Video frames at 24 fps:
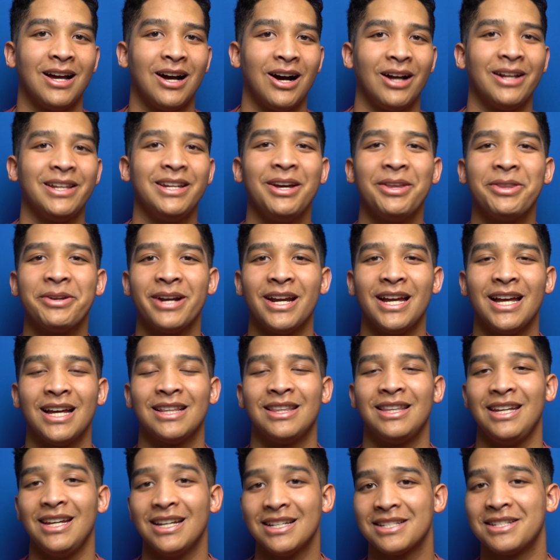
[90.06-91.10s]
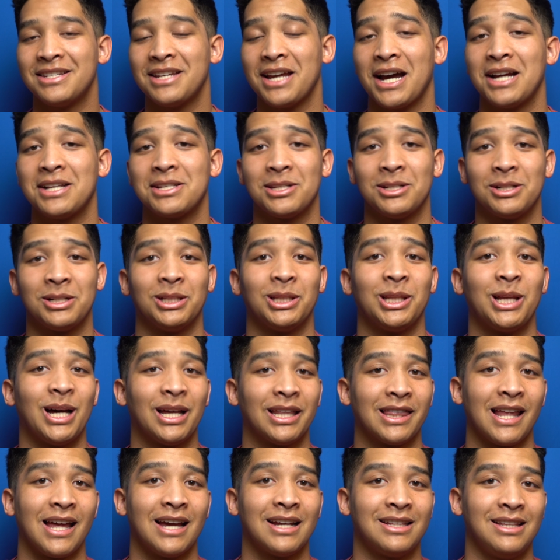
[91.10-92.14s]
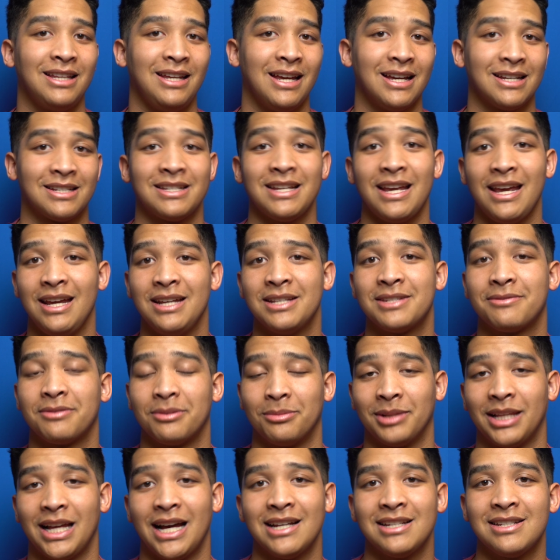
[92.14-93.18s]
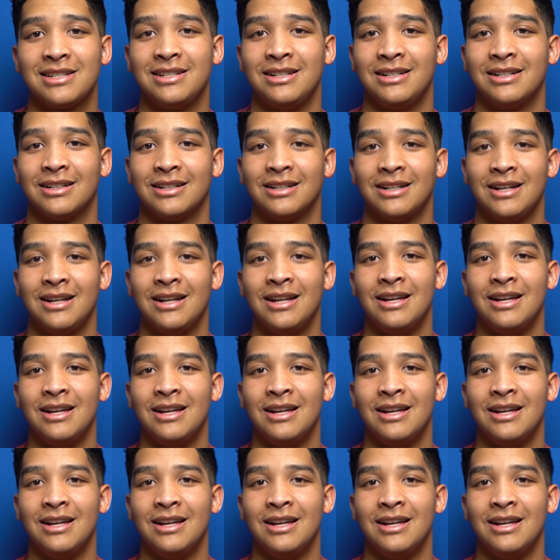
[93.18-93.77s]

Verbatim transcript: On the other hand, the S9s look a lot like the S8s from last year.